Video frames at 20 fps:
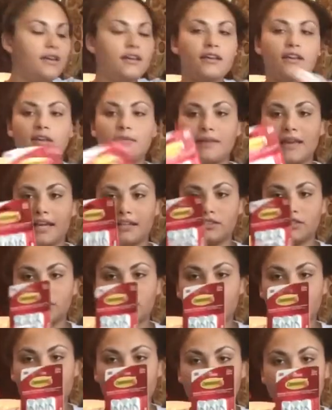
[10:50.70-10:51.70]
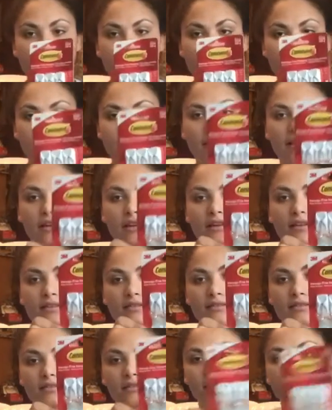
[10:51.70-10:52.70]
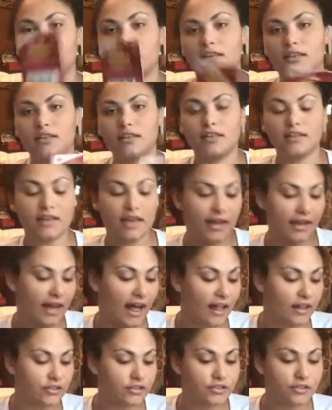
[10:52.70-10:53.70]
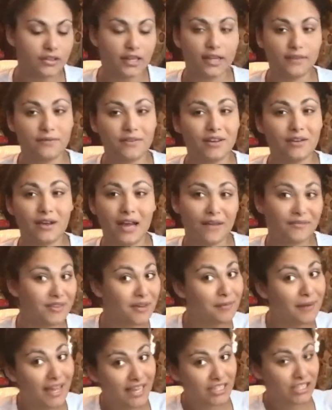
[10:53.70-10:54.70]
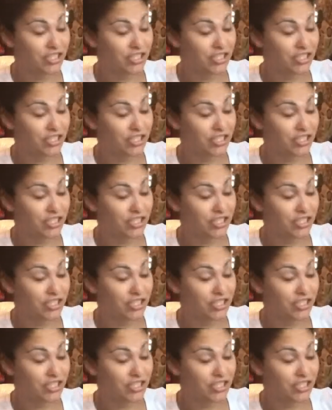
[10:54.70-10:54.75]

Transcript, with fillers: Command strips, because you're not a college student if you don't have command